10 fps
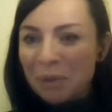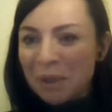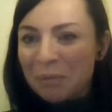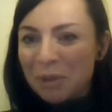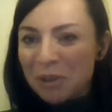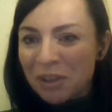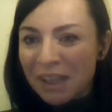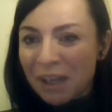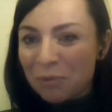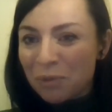are mentioning,
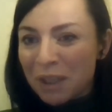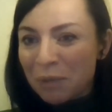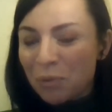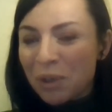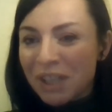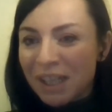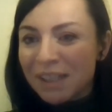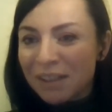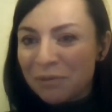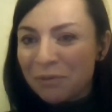I'm really
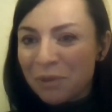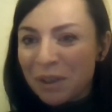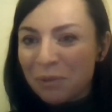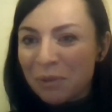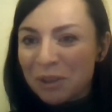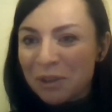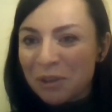appreciative with what